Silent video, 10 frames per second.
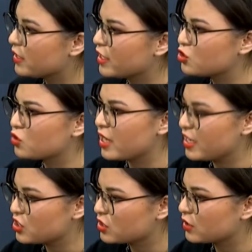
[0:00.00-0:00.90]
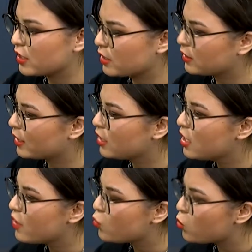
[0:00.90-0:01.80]
Education, like
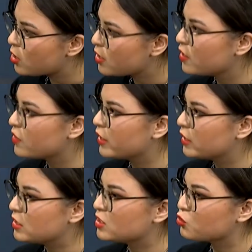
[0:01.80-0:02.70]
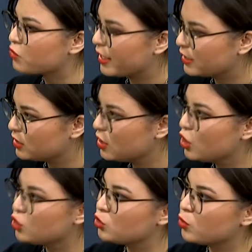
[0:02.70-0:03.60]
work that is directed
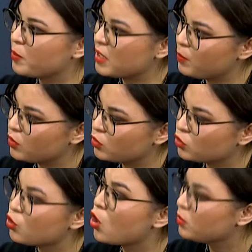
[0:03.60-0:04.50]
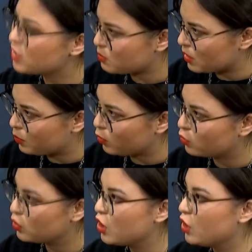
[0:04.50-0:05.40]
to the people, to homeless
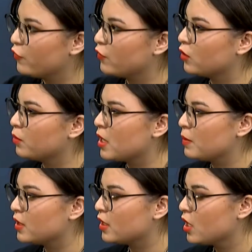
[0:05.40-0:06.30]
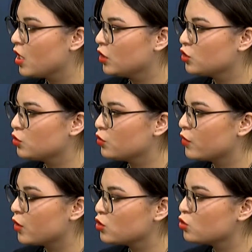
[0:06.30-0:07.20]
people, for maybe to
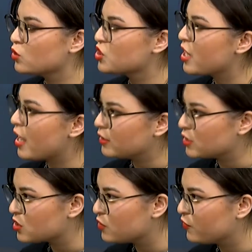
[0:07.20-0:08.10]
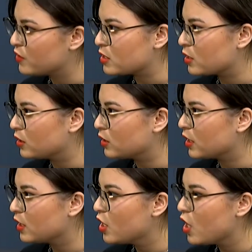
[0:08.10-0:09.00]
those who challenge it
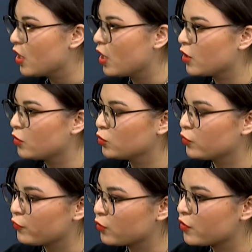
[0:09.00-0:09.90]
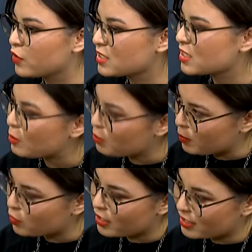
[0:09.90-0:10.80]
physically, for the sick
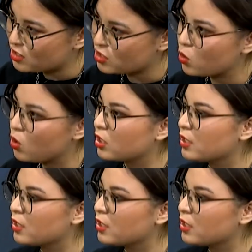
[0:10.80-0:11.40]
people and so on.